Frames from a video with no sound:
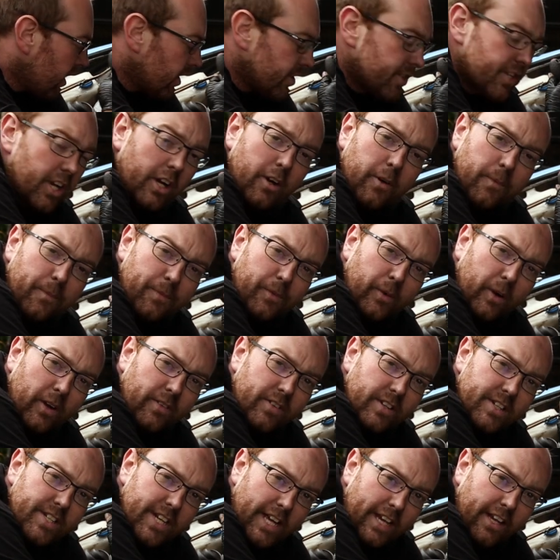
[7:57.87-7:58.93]
So we
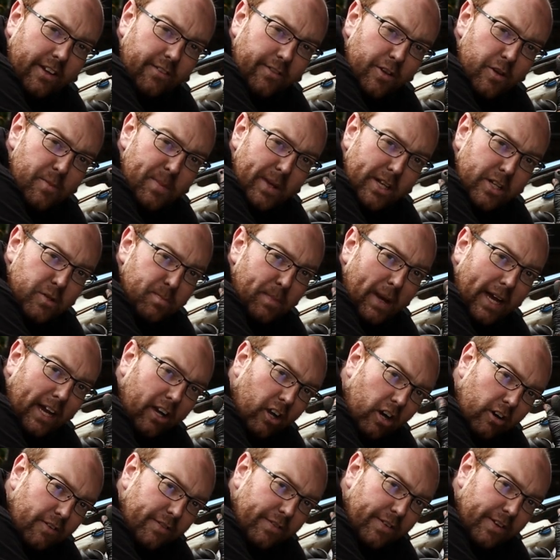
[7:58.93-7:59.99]
have to take a few bits back
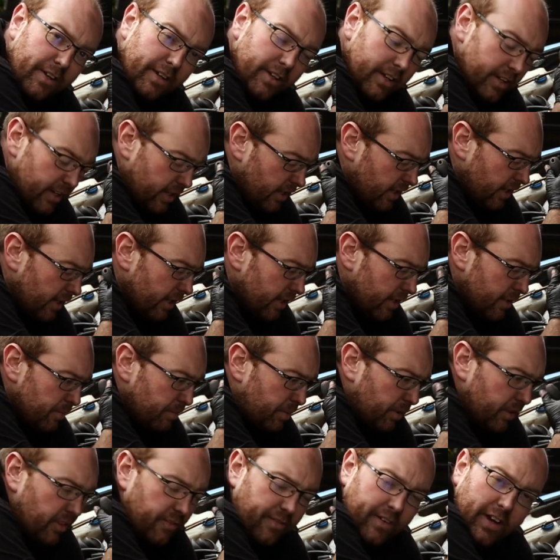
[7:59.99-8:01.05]
off,
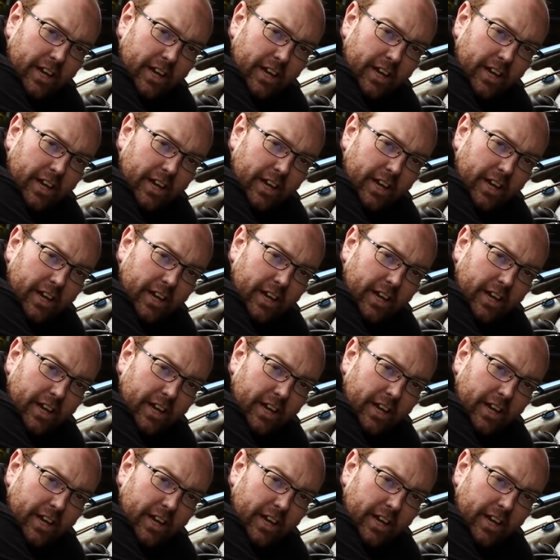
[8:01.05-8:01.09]
put the